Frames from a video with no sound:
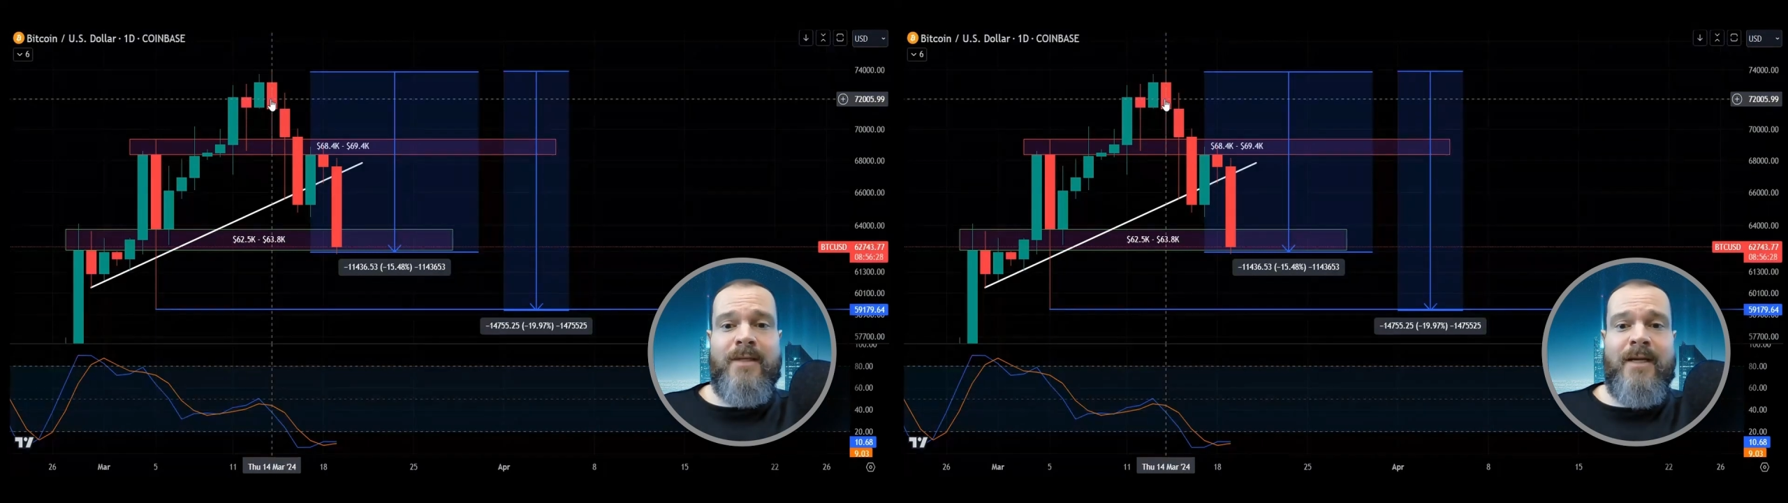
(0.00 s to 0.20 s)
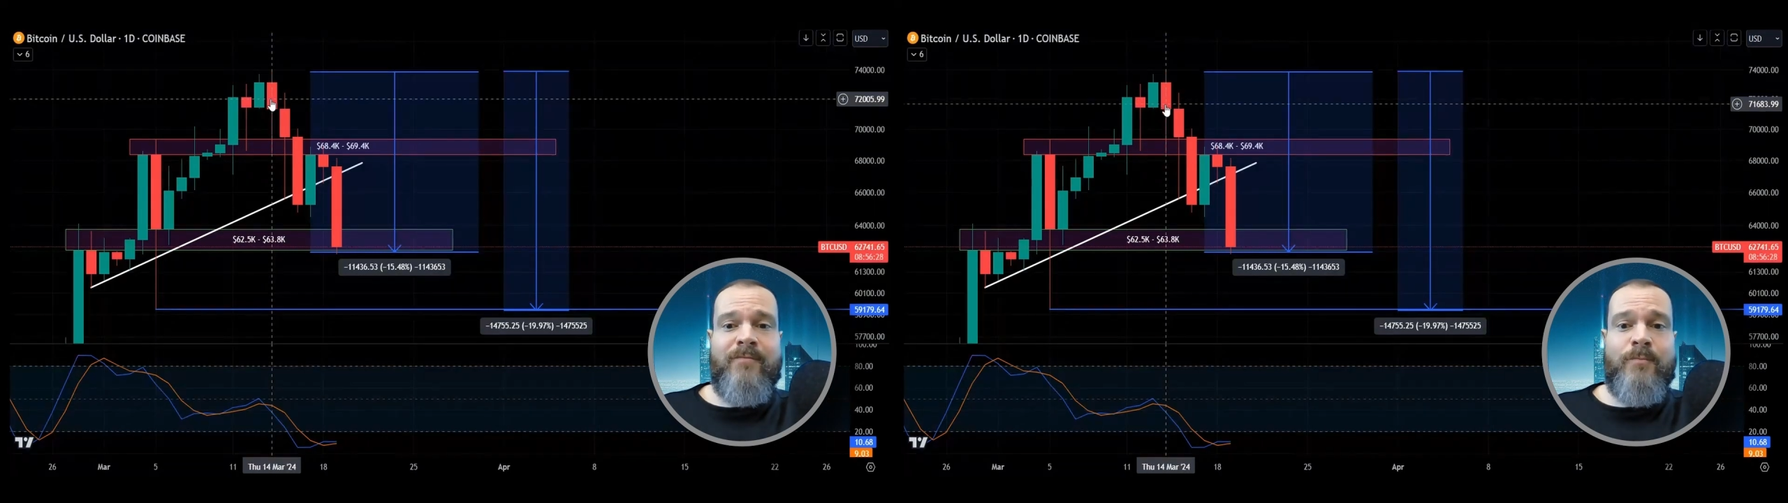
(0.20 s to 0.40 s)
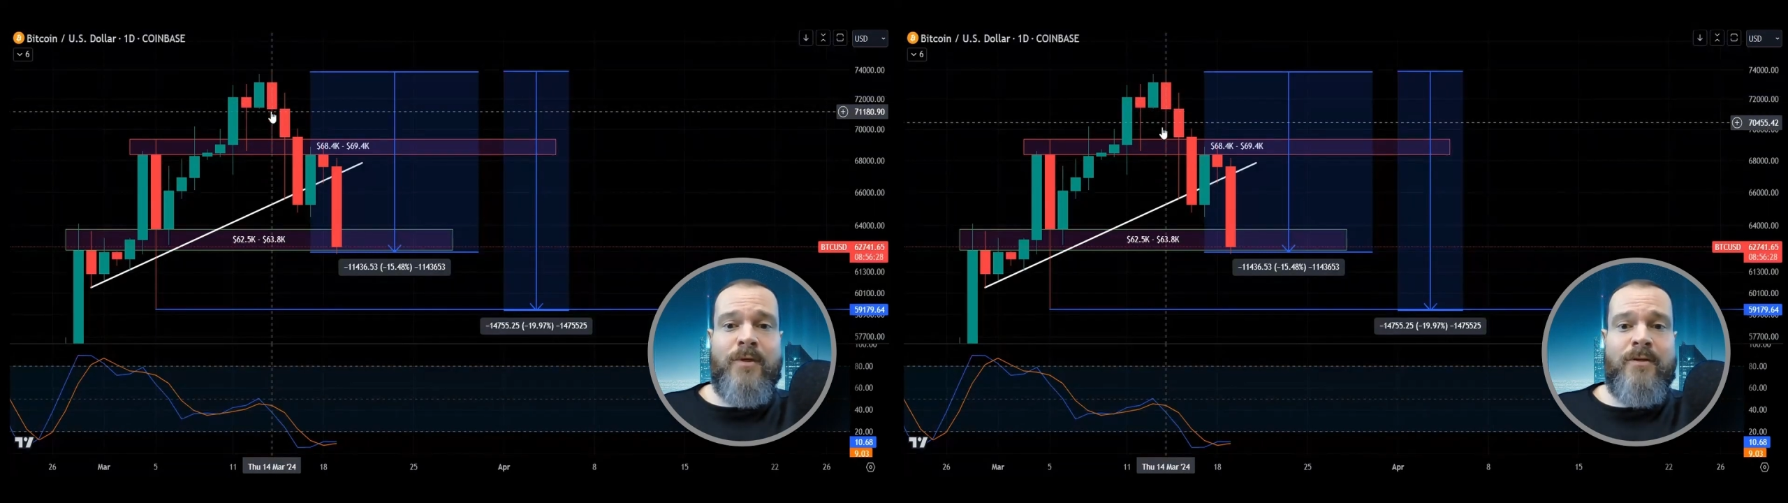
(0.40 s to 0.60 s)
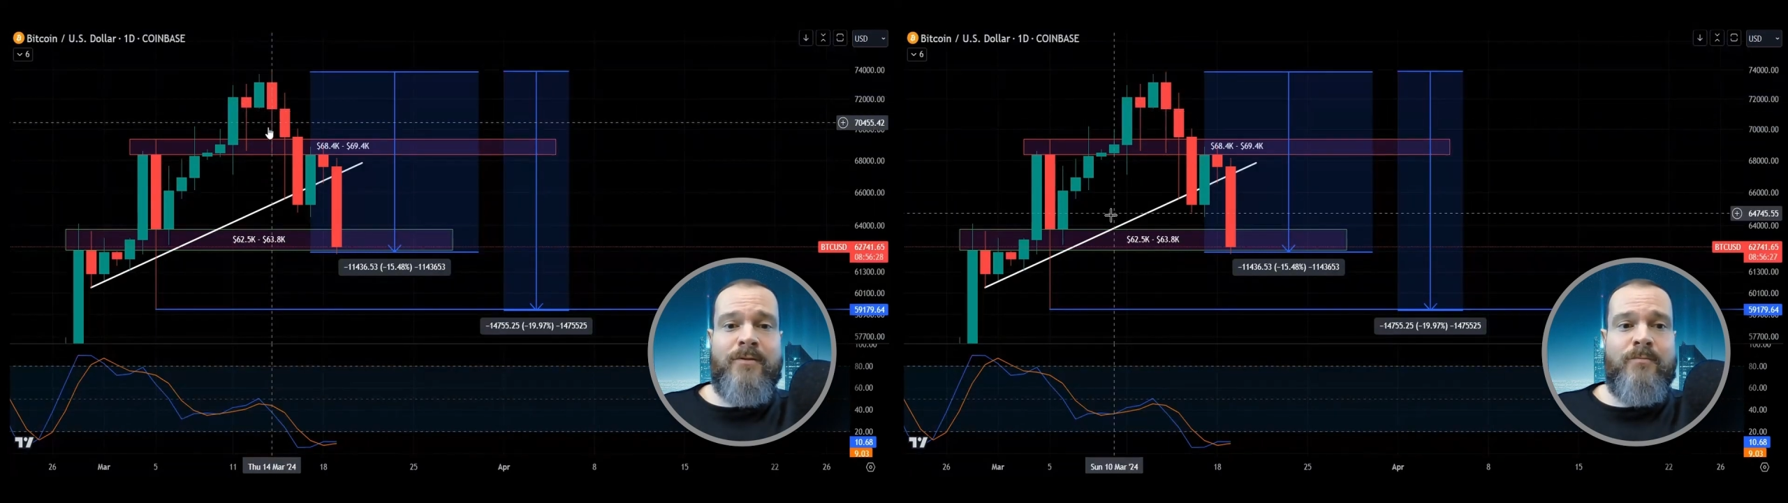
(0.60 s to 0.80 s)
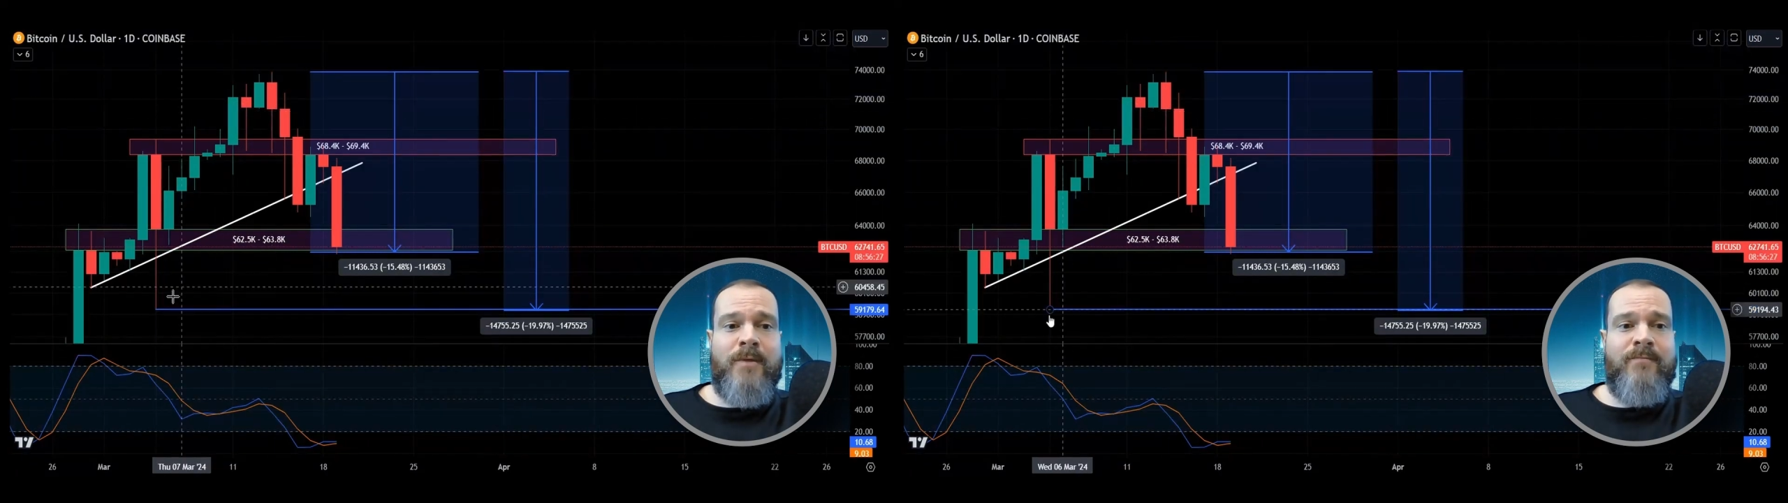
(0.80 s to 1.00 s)
down from here
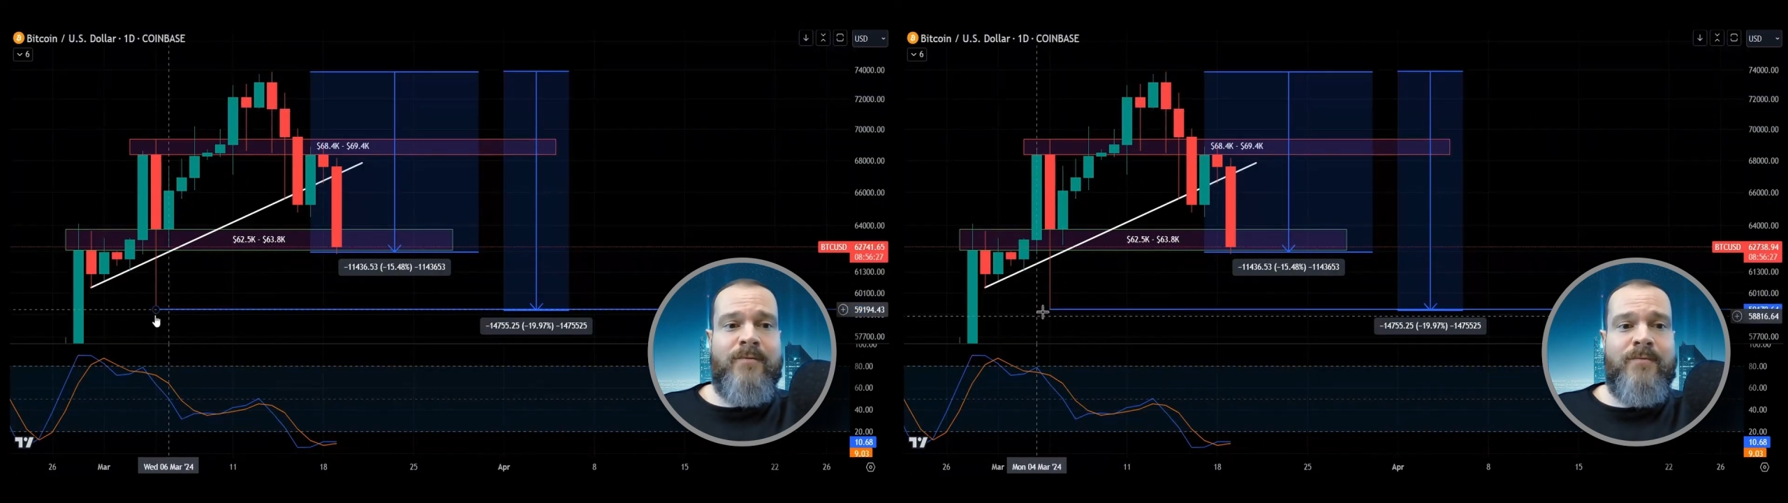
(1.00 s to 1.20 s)
to about